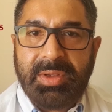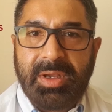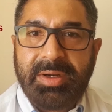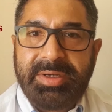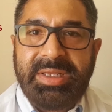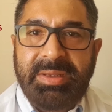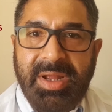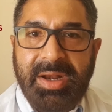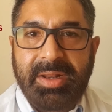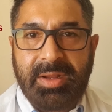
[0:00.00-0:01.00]
a D M
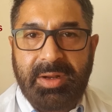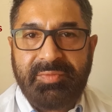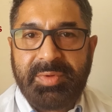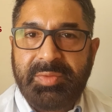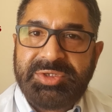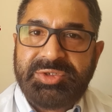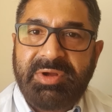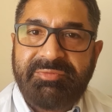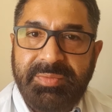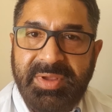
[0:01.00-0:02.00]
A T account, for which you
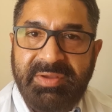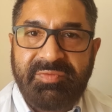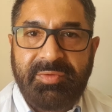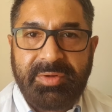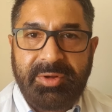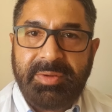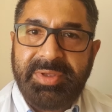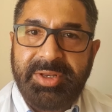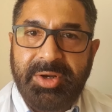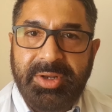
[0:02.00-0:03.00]
have to pay for on a
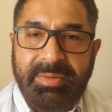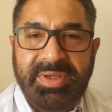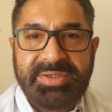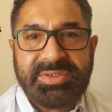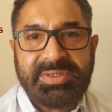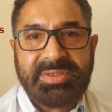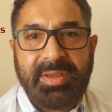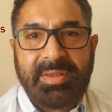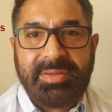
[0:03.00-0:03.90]
periodic basis.